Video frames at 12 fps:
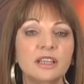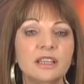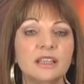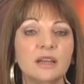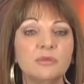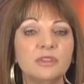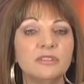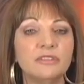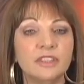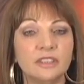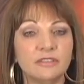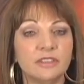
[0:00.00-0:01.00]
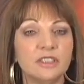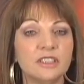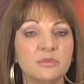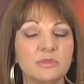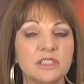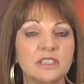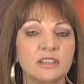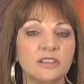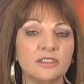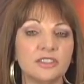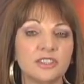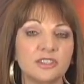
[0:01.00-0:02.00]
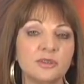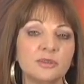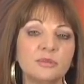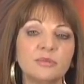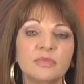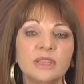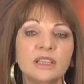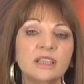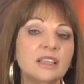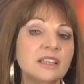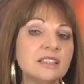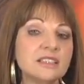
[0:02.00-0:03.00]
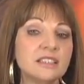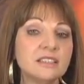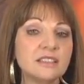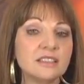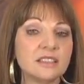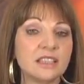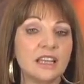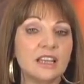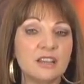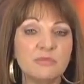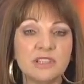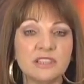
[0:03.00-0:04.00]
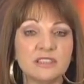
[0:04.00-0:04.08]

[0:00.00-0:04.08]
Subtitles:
that would fit for this particular show. Since the sun had been